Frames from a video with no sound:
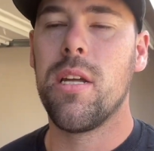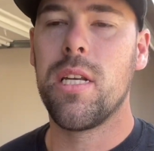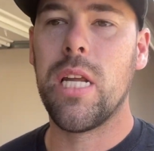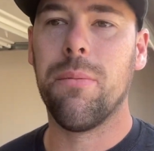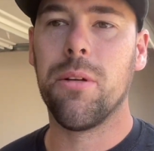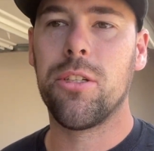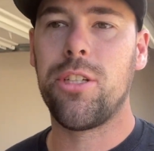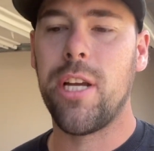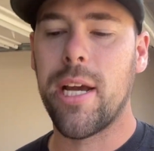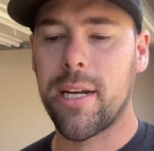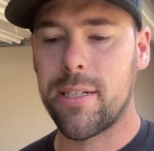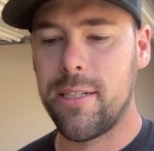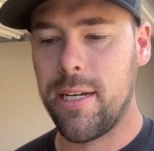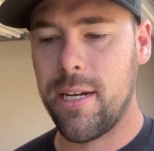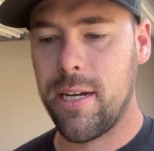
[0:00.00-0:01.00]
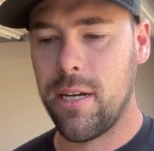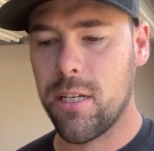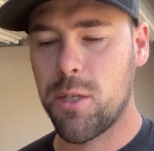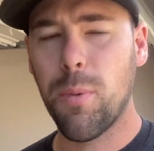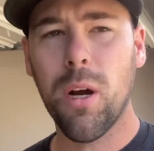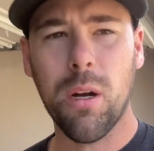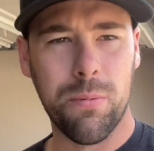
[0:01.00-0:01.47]
double checked
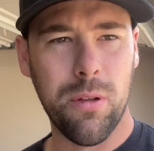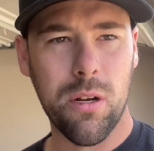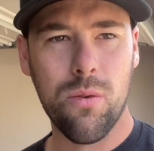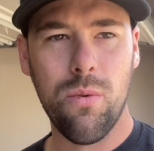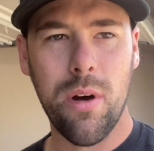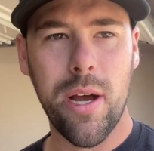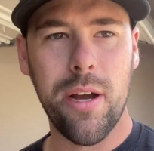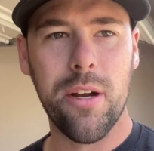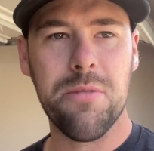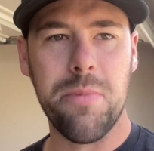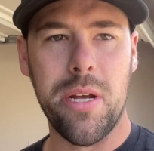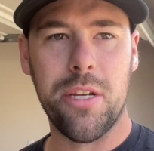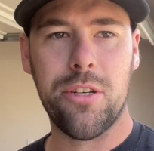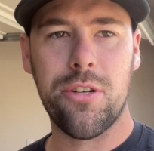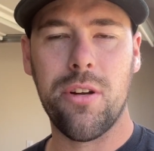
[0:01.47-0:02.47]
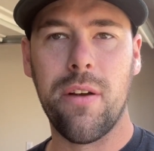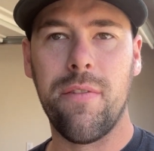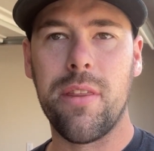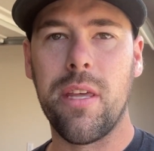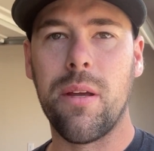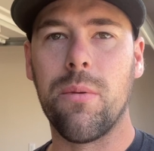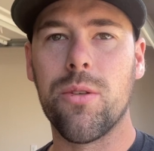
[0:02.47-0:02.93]
spark plug wires, made sure
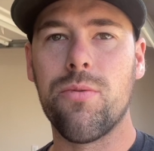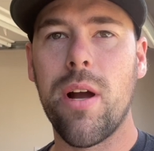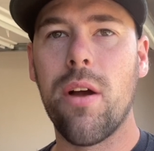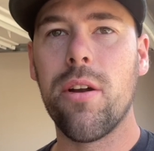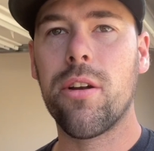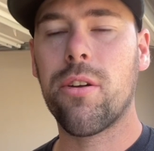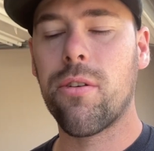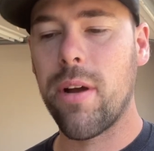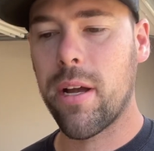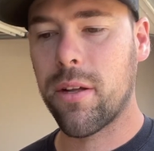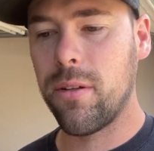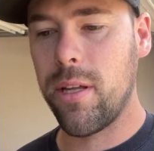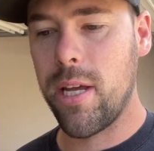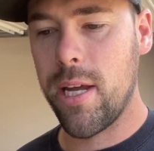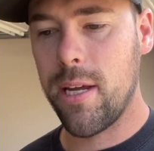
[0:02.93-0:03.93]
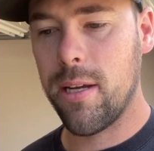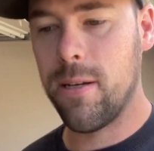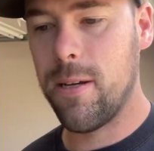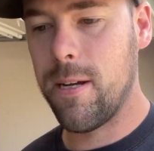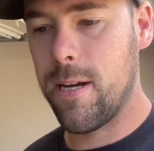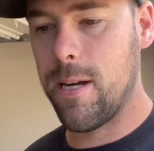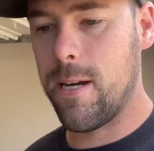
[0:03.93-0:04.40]
everything was routed correctly.
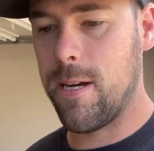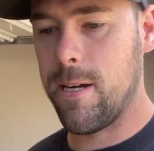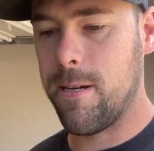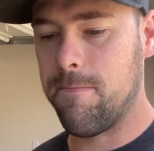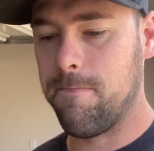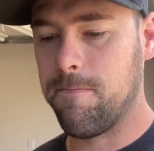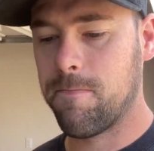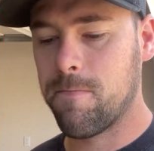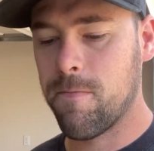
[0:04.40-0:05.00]
And